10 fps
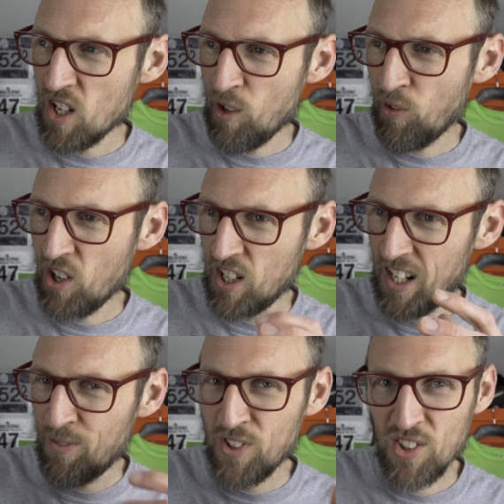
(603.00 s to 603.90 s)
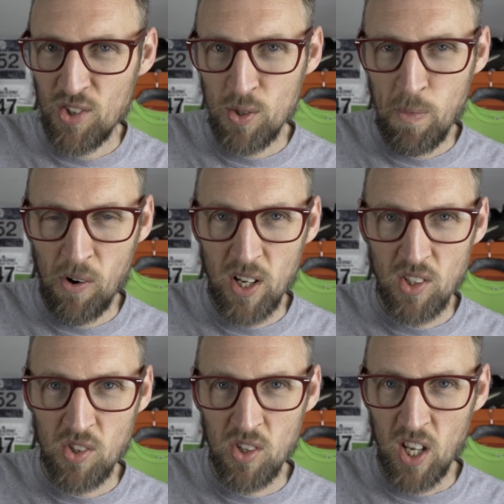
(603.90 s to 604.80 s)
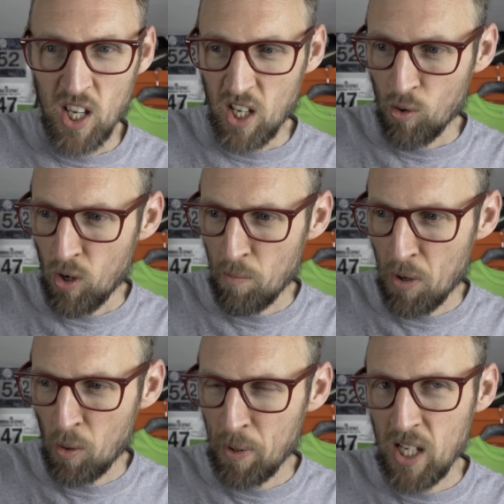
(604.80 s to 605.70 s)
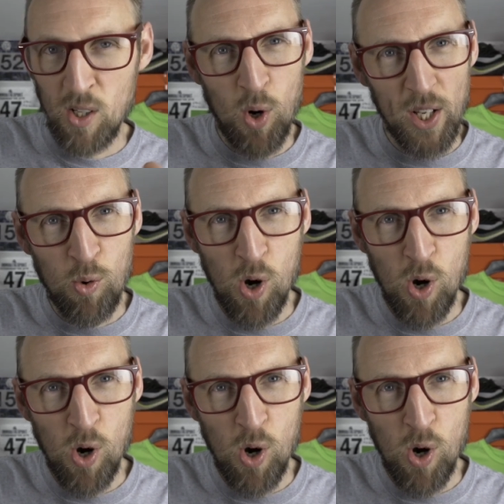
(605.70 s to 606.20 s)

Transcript: stuff, kind of lifting spirits, quite poppy, quite